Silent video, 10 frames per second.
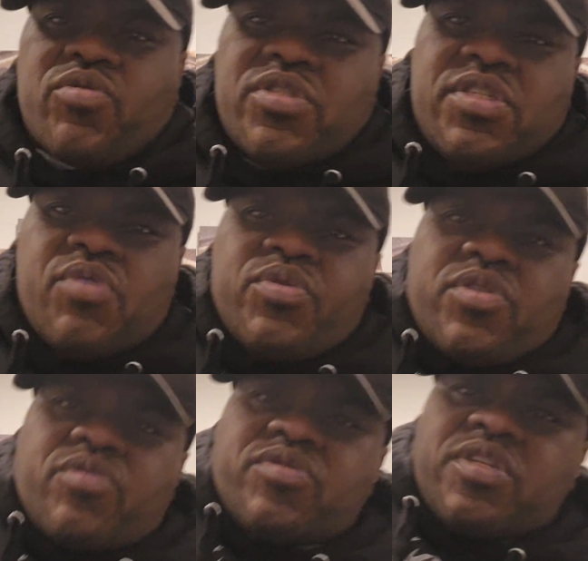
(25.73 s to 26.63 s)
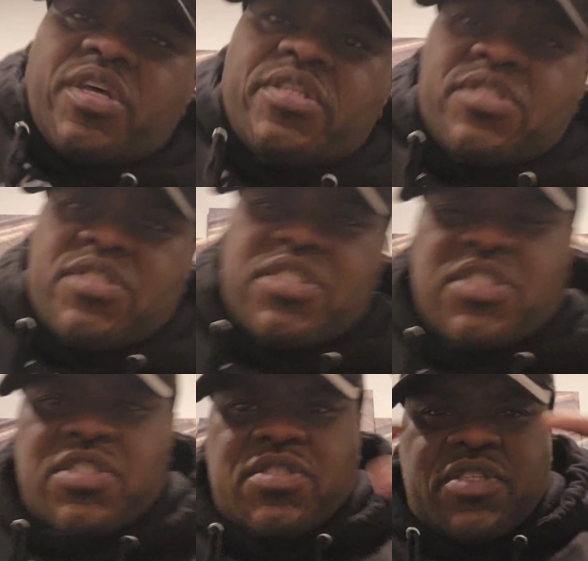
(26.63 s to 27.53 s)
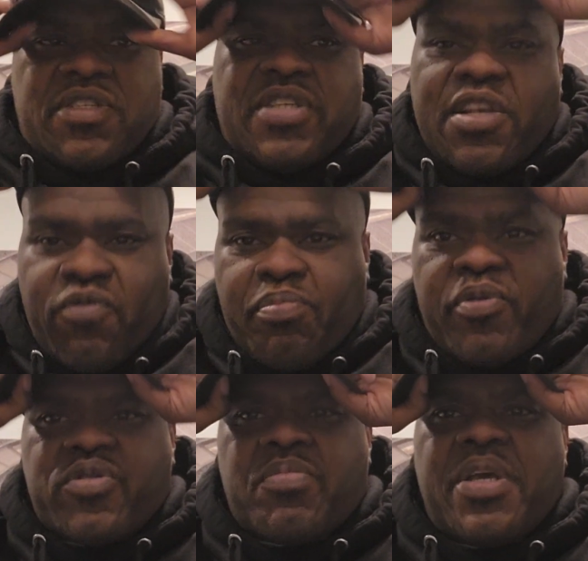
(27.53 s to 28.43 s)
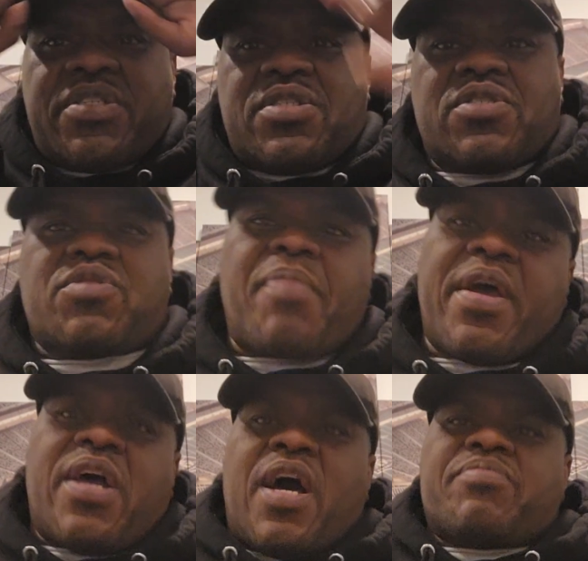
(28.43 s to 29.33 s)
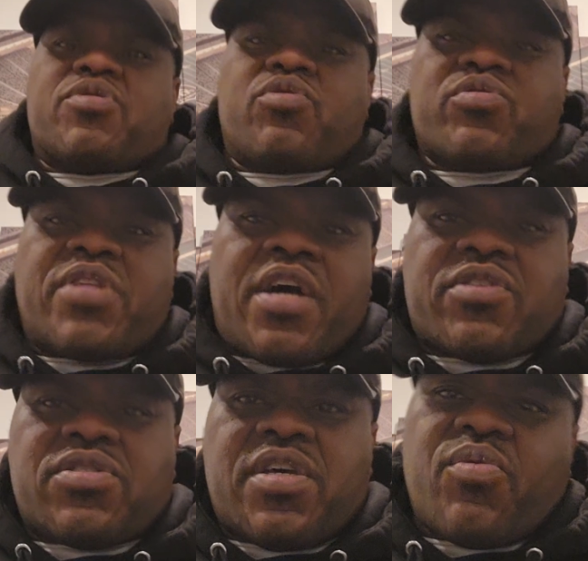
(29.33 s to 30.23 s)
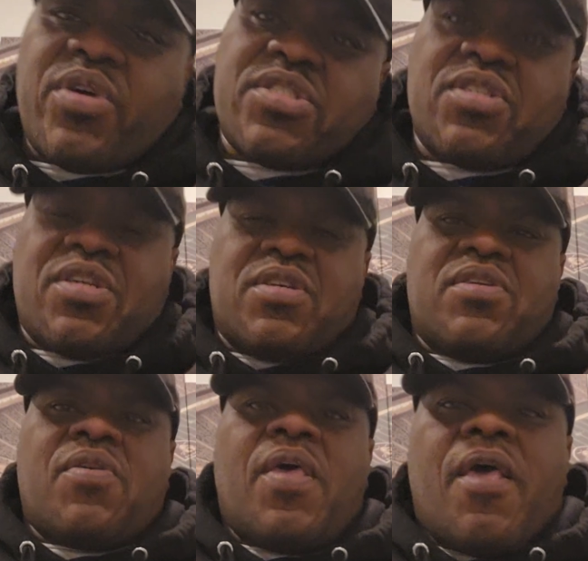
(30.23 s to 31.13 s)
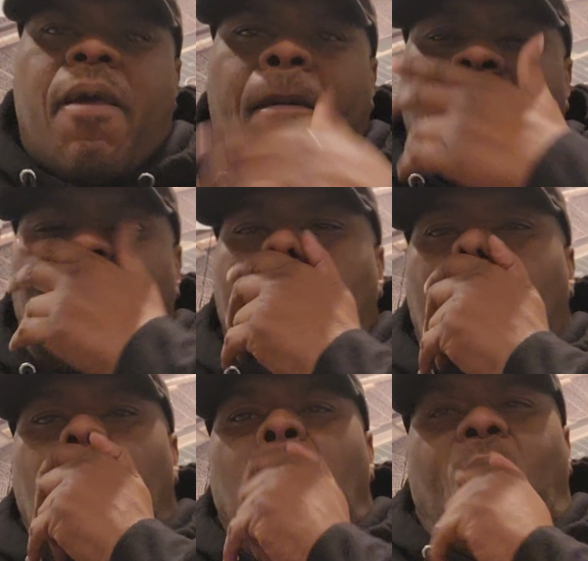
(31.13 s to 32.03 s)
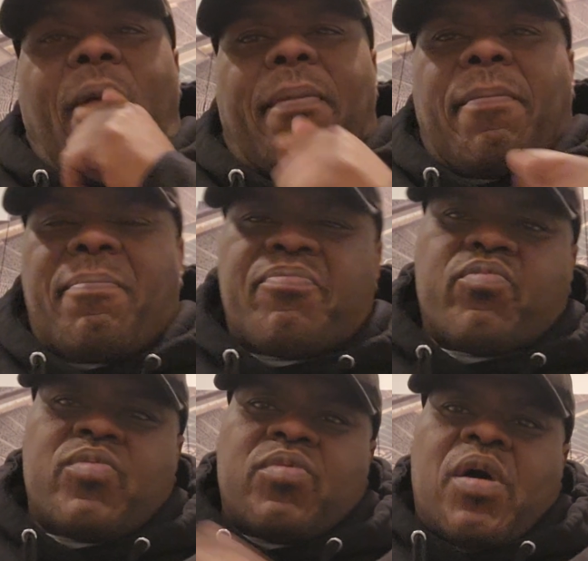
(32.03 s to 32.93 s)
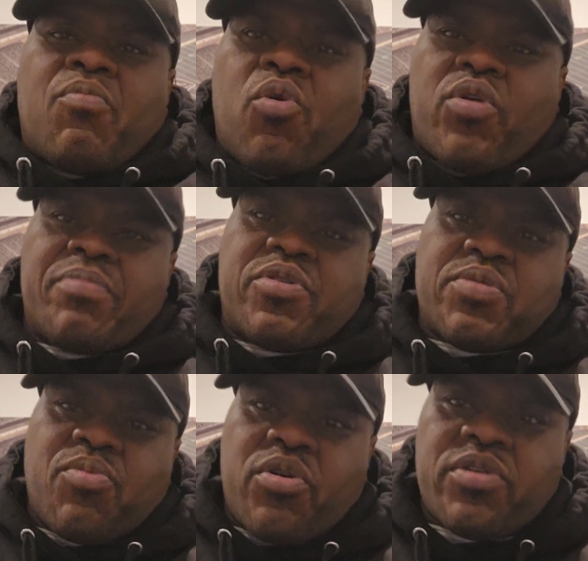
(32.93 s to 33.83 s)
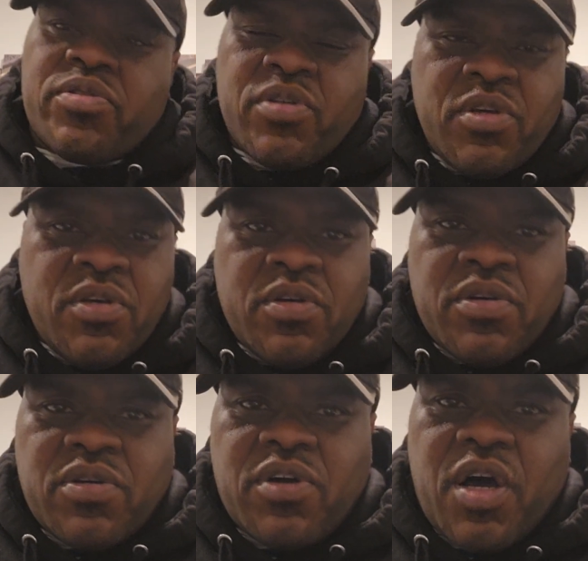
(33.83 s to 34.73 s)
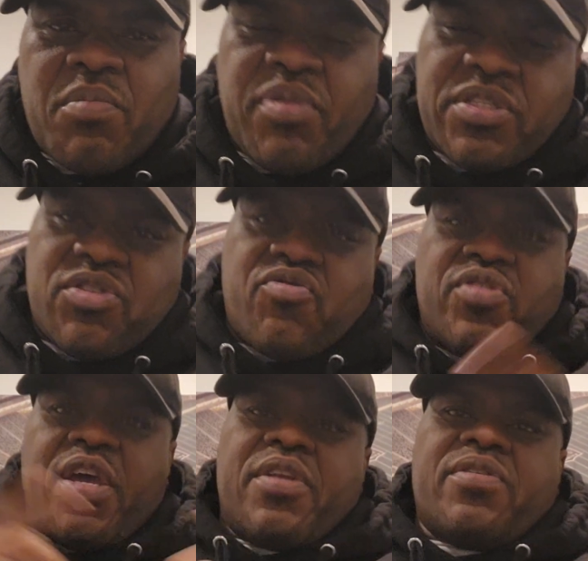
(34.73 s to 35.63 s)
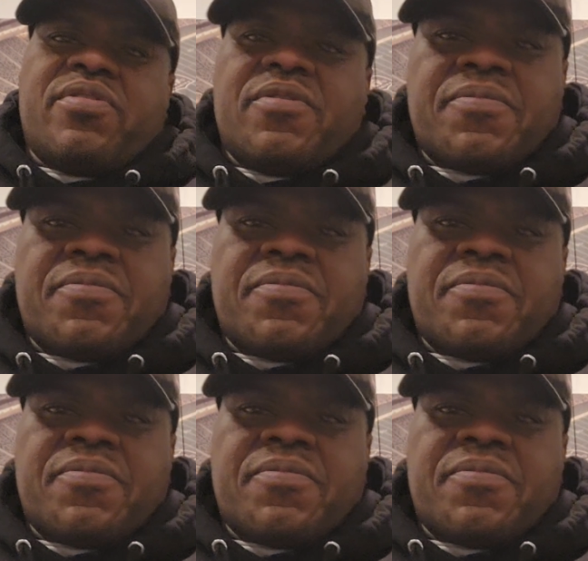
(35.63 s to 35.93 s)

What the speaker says: deal with those things. A successful person makes it in spite of obstacles, not because there wasn't any. So I woke up this morning. God bless the creator.